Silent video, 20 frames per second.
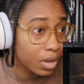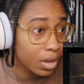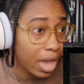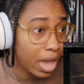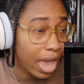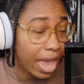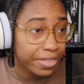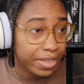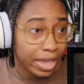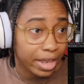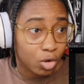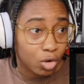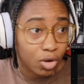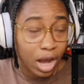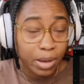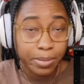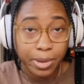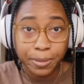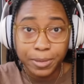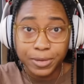and then
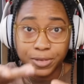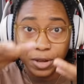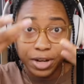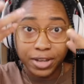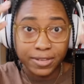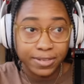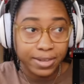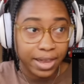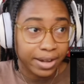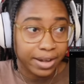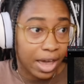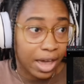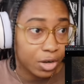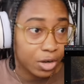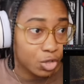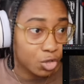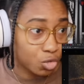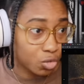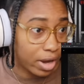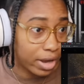Crybaby's gonna ascend out
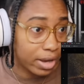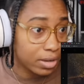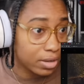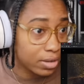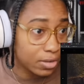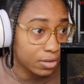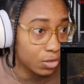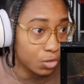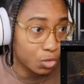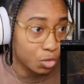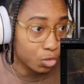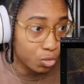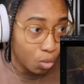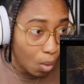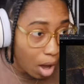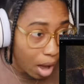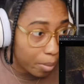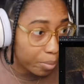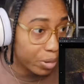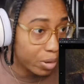of Shrek's
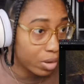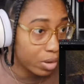swamp